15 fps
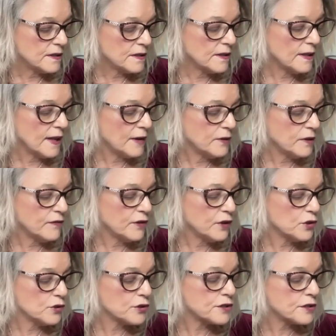allowing for
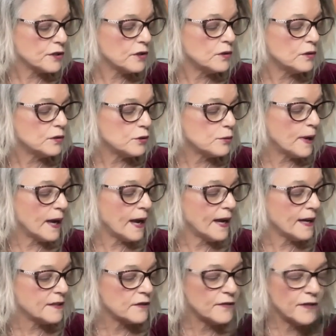your soul to be
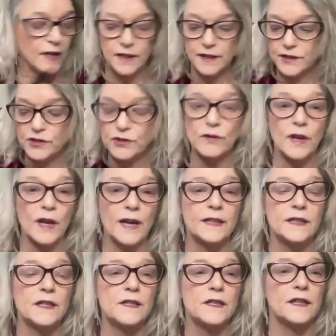activated as you
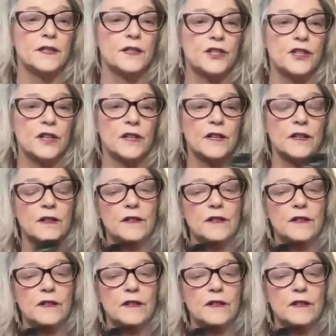light this energy.